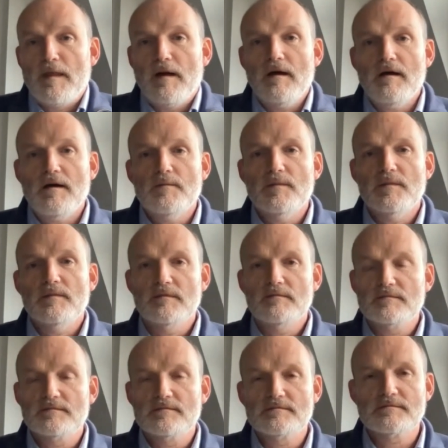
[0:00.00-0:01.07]
Certain
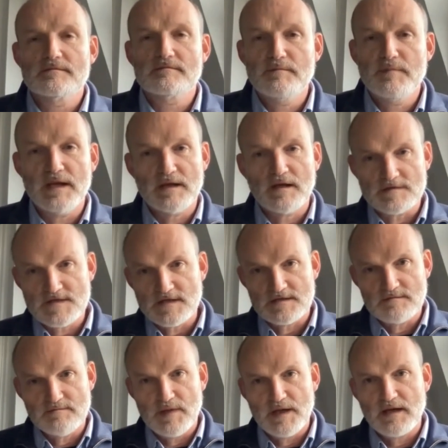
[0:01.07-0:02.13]

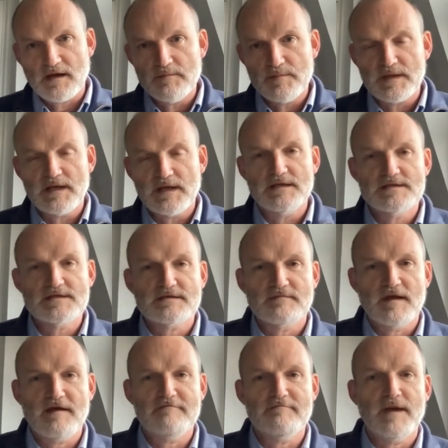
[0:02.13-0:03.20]
big companies
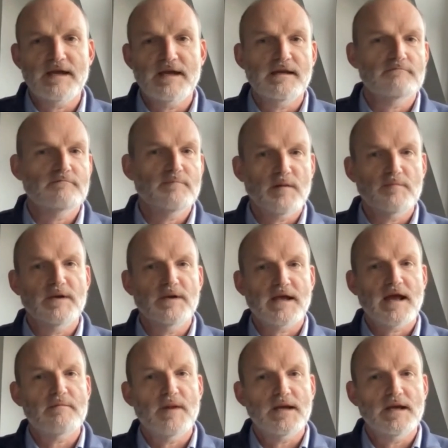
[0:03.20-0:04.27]
have made it public
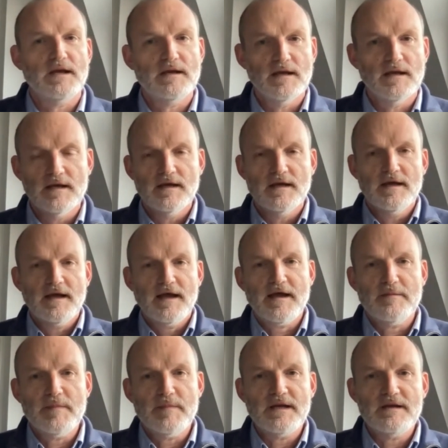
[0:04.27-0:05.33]
how many
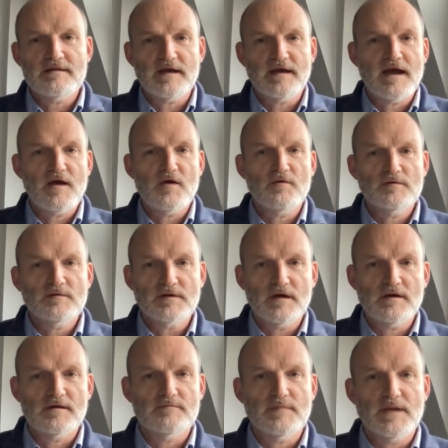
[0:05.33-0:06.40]
they now
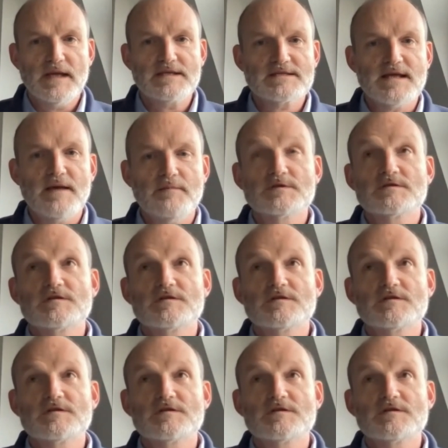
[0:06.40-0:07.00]
accept.